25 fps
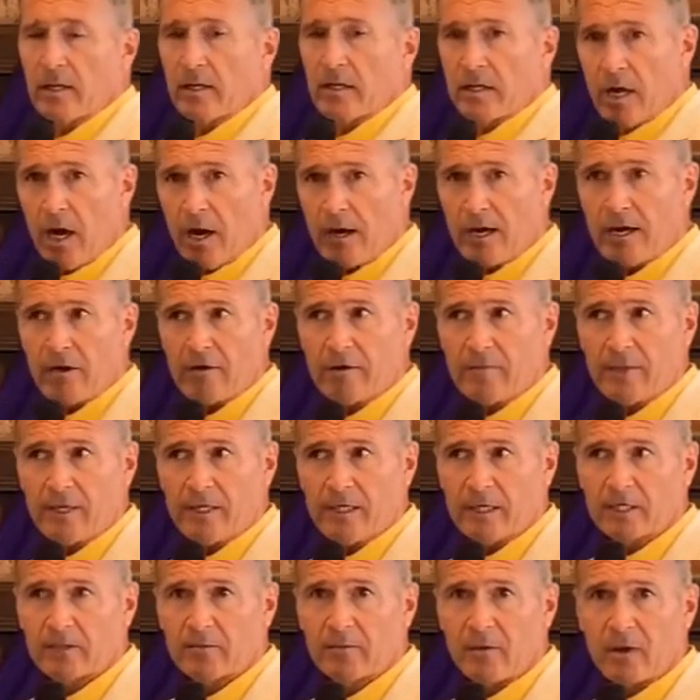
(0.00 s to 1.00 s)
Y'all hearing me
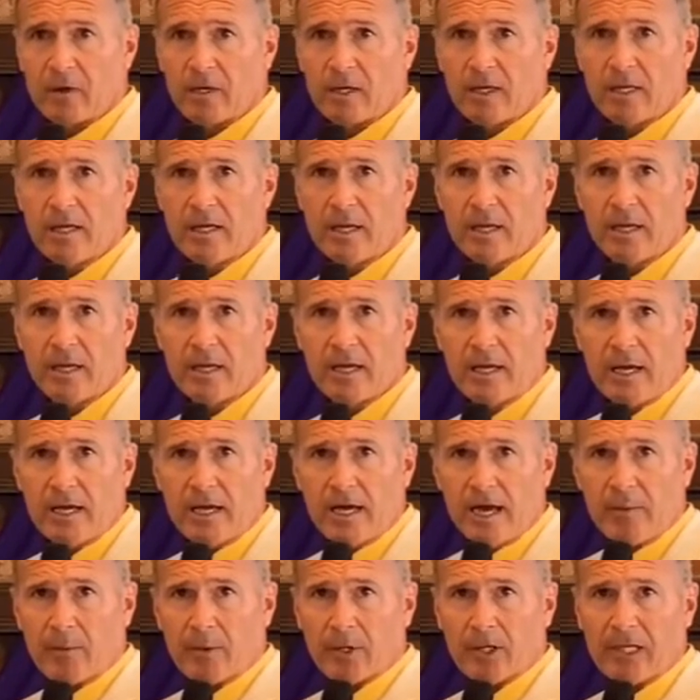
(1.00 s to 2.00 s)
this morning?
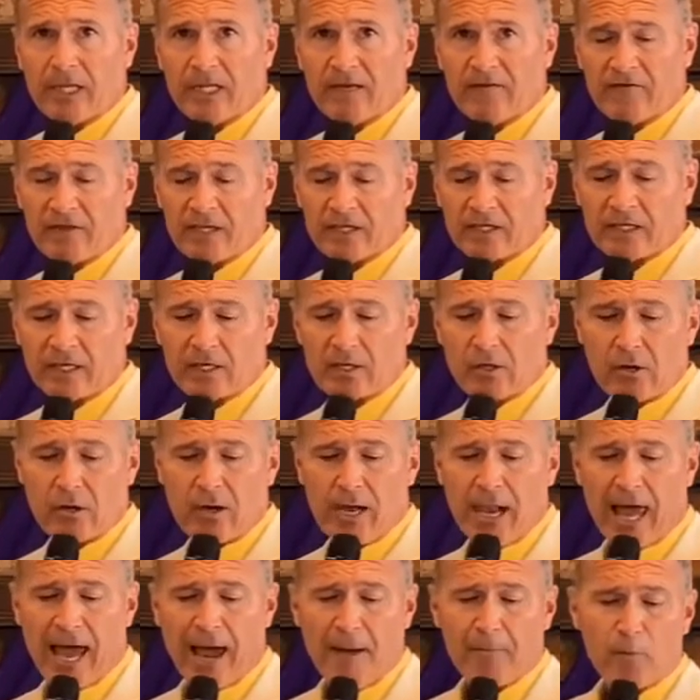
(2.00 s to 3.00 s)
I'm going to leave this in your
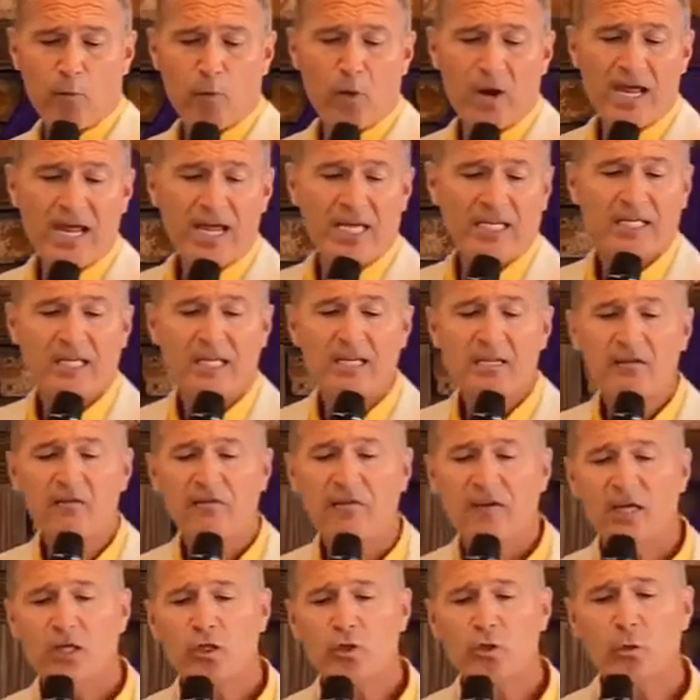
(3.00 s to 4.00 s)
lap. We as
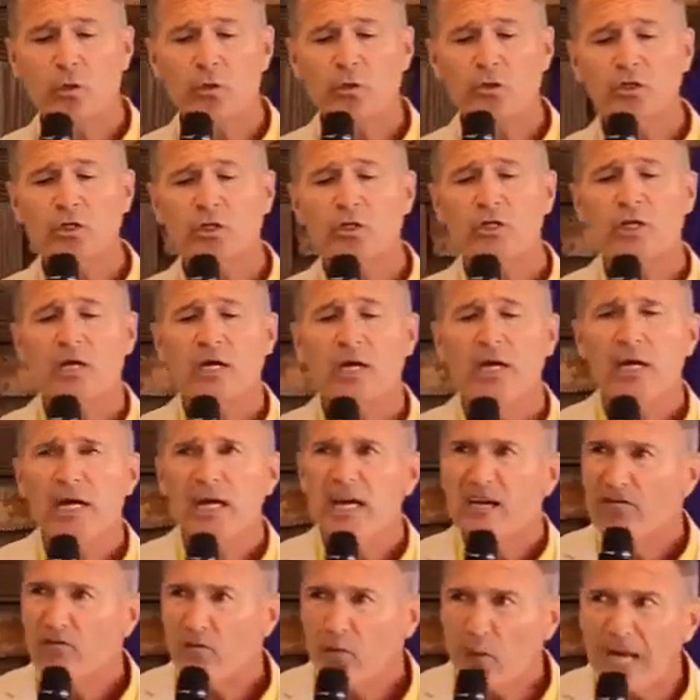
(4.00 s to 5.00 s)
individuals,
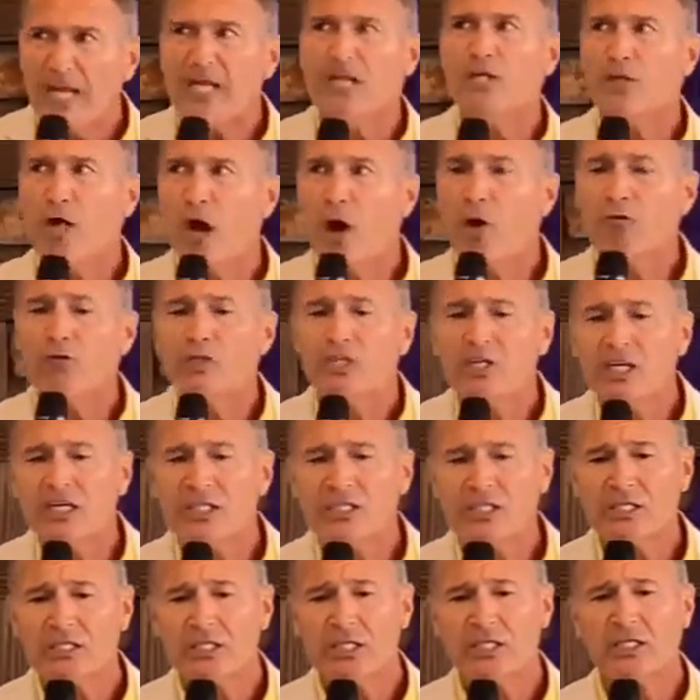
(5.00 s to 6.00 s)
if we know
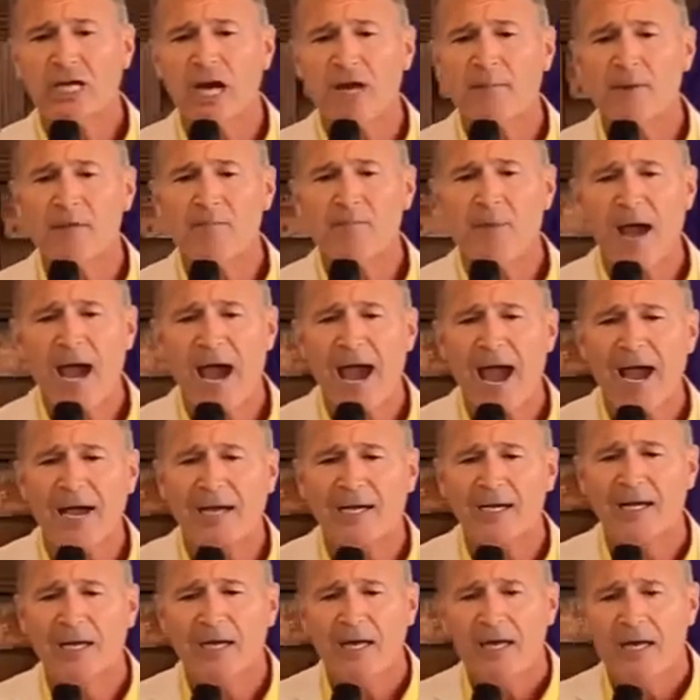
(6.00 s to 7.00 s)
Jesus is coming
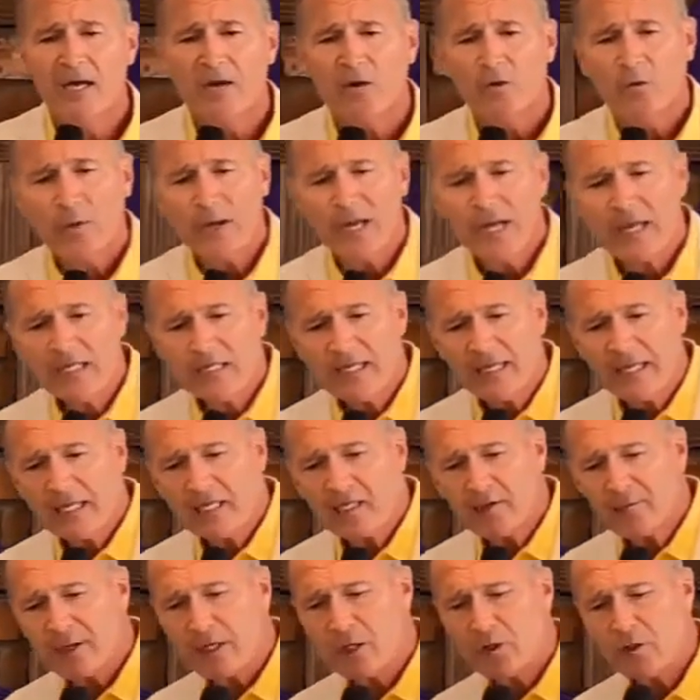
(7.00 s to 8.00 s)
back, we need
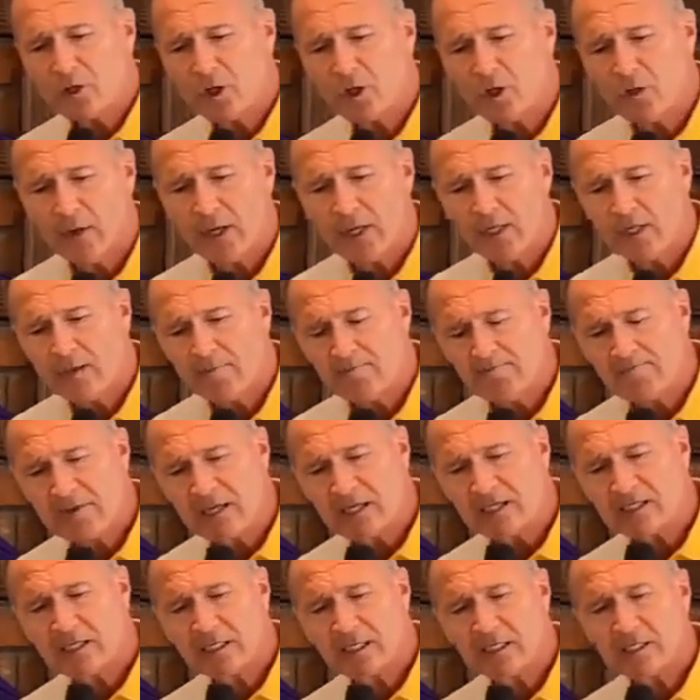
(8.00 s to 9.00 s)
to be doing the
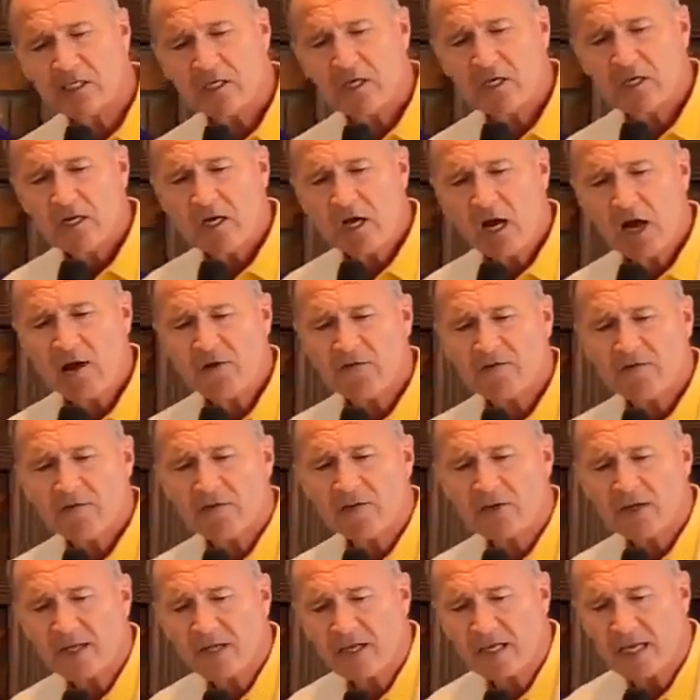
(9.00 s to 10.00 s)
business of
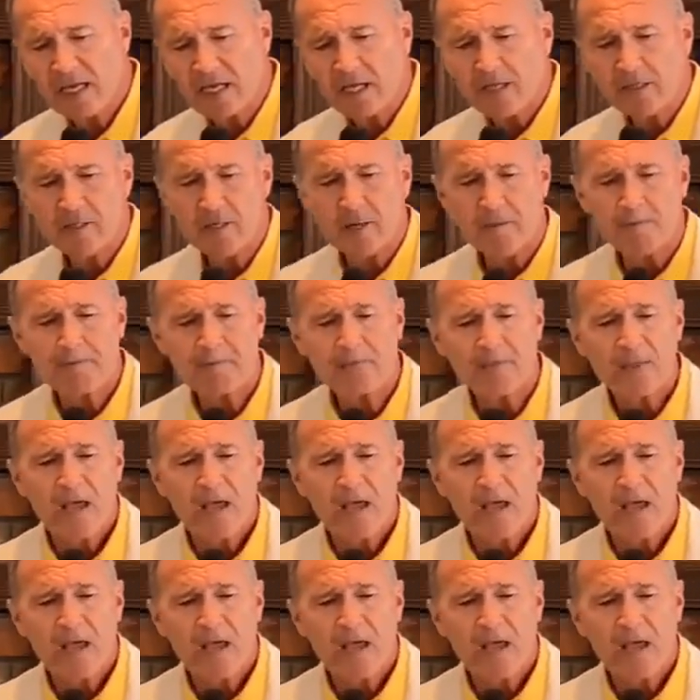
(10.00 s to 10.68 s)
the kingdom.